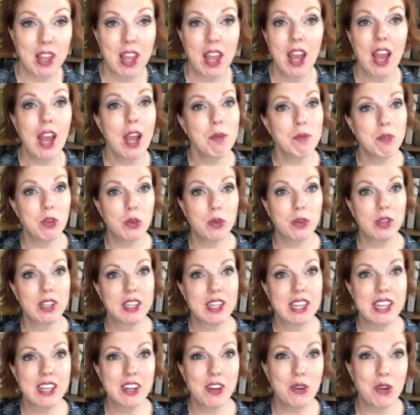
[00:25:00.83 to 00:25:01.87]
I'm doing a
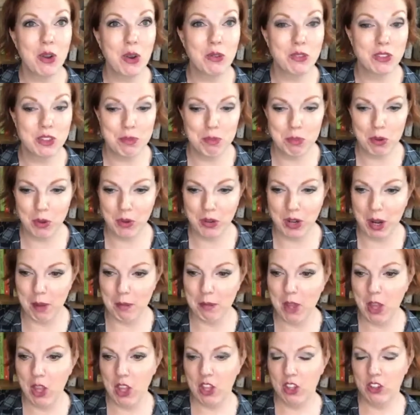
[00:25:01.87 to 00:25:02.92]
keto coaching program.
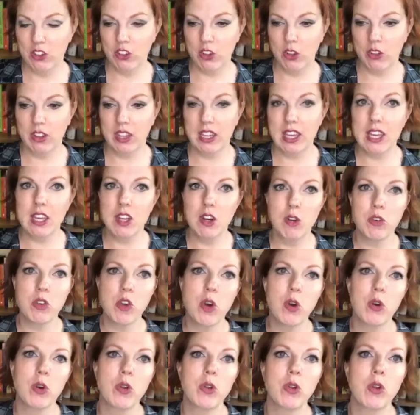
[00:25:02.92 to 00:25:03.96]
So the Keto
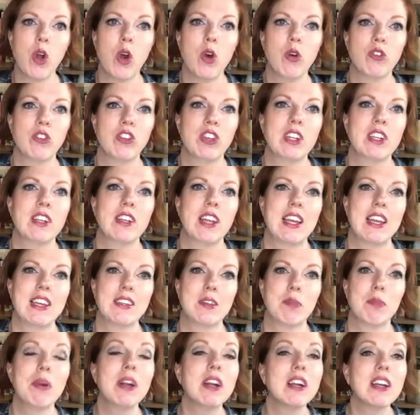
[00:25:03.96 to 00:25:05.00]
Total Coaching
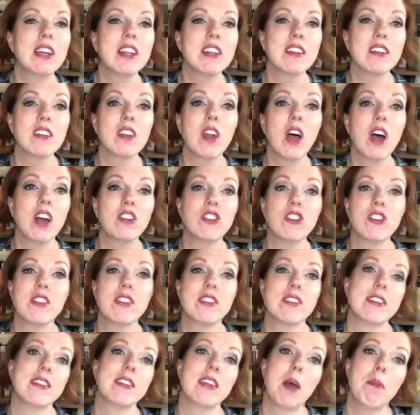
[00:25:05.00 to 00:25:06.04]
Experience launches
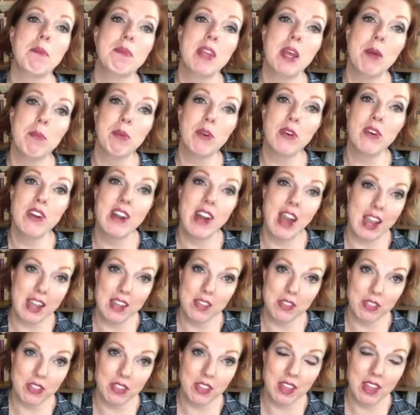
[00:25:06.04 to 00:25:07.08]
September
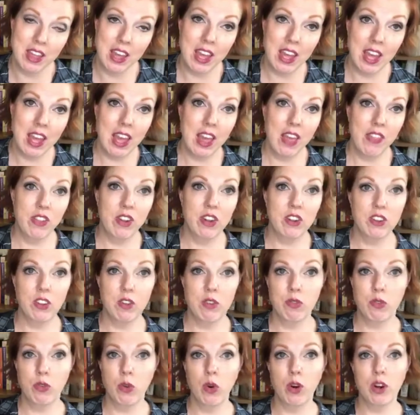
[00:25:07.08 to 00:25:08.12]
9th. There's a
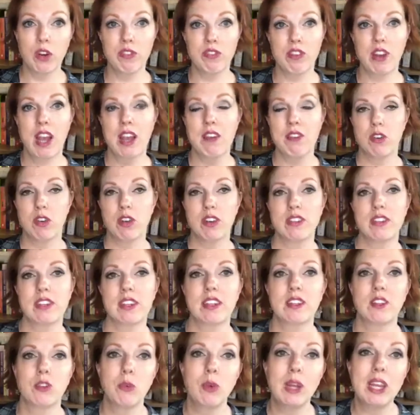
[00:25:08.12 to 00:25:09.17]
4, 5, or a
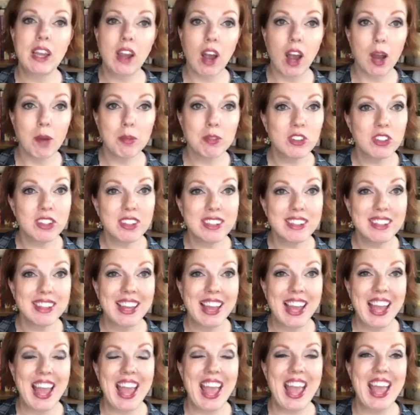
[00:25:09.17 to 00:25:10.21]
6-week option,
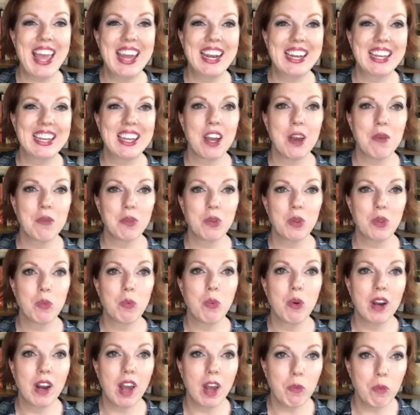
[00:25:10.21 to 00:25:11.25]
and it comes with
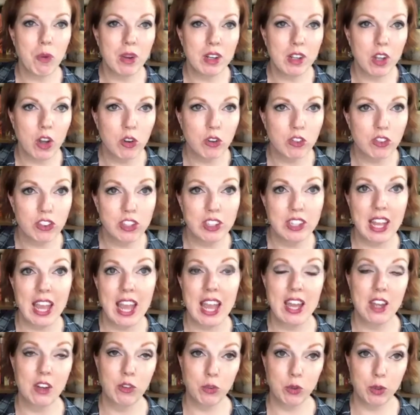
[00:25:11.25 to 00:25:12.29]
one-on-one coaching
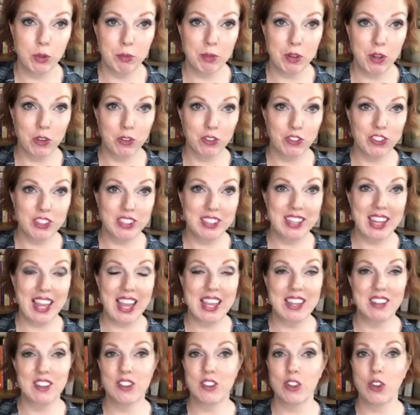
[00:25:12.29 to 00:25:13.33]
and group coaching
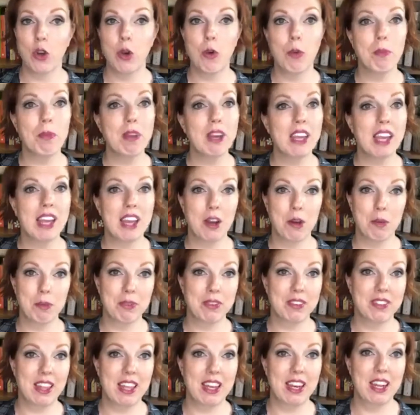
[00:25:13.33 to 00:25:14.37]
and so many helps
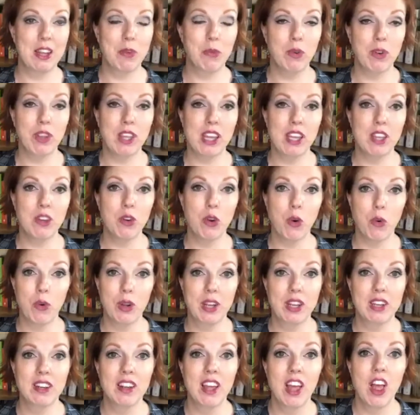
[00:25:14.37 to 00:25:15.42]
that it will get you
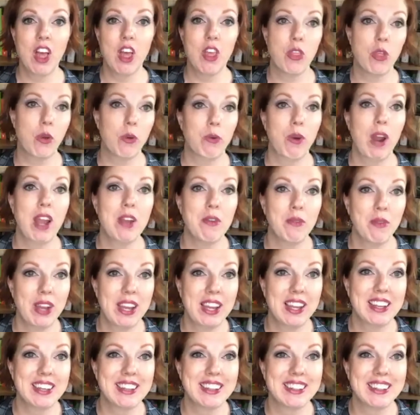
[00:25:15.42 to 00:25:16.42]
going the right way.